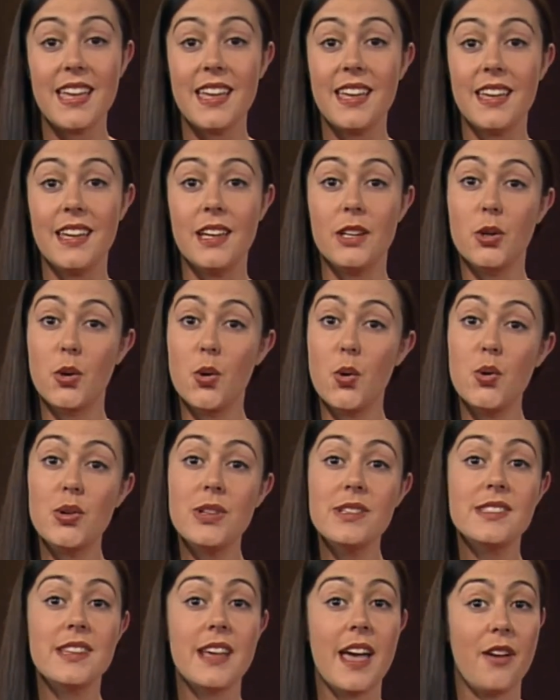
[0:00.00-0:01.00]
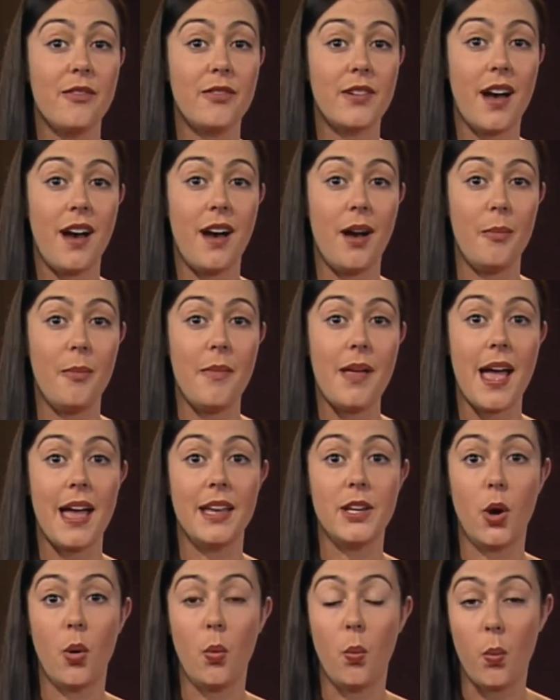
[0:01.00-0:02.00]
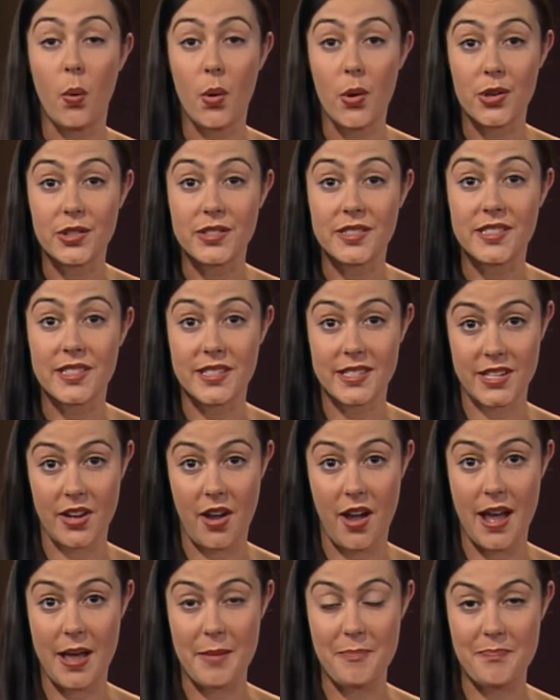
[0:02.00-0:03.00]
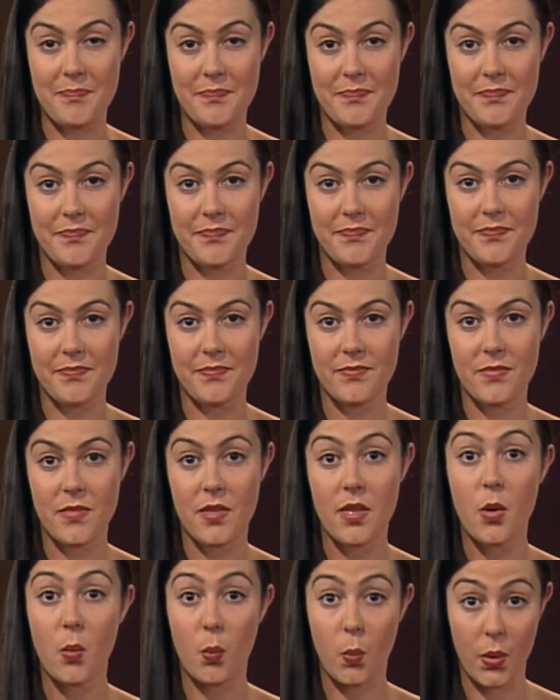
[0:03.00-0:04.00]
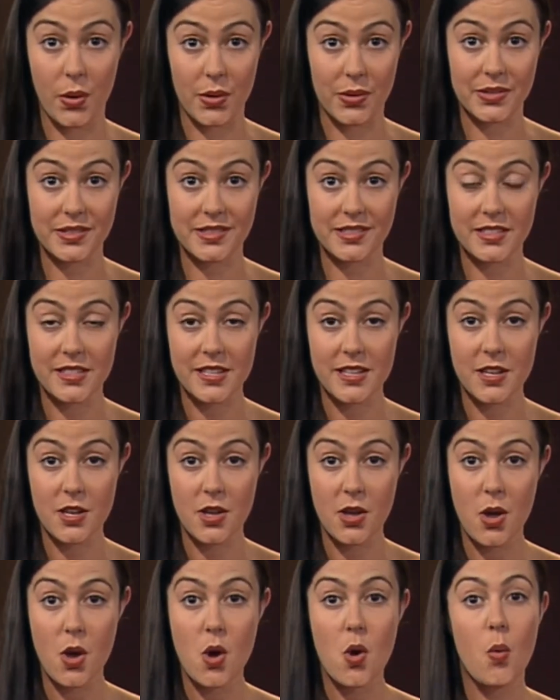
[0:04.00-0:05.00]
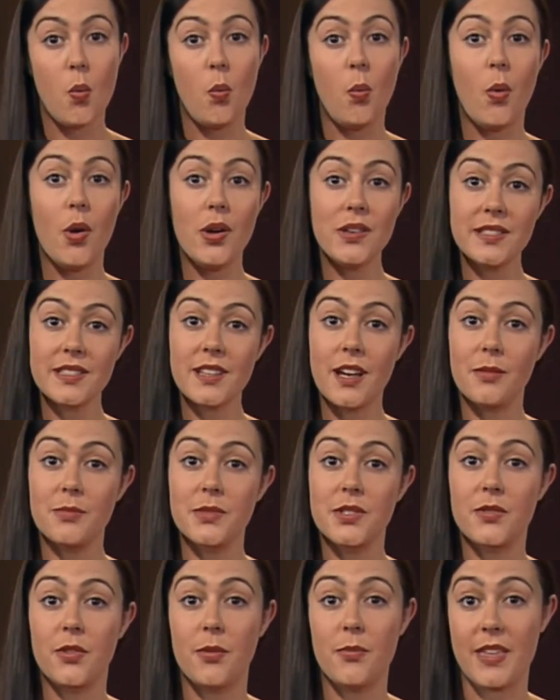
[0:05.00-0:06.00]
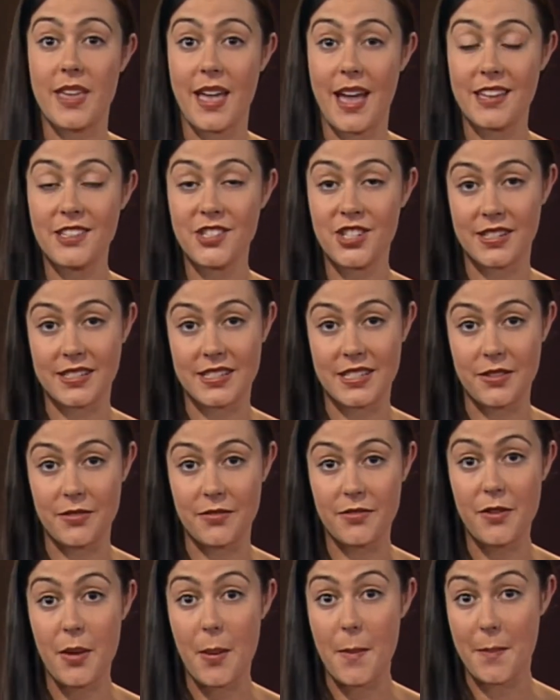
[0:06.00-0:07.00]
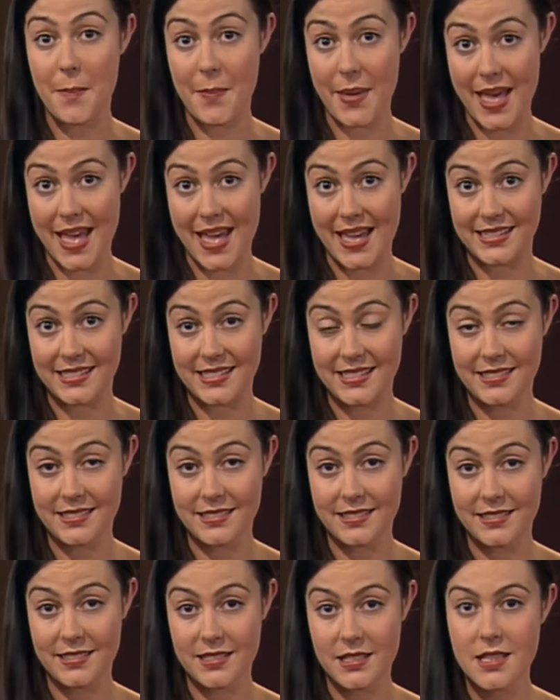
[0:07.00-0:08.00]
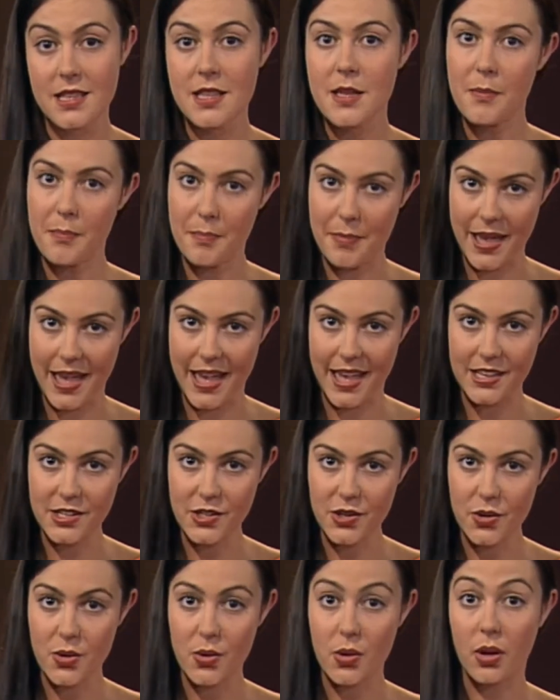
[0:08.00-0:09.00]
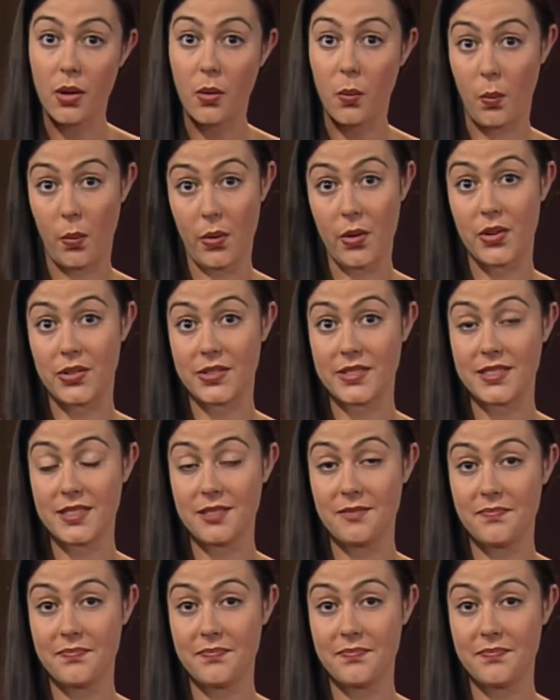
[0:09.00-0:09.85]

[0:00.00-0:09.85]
It couldn't have come at a worse time. Worse. Worse comes from the adjective bad. Bad, worse.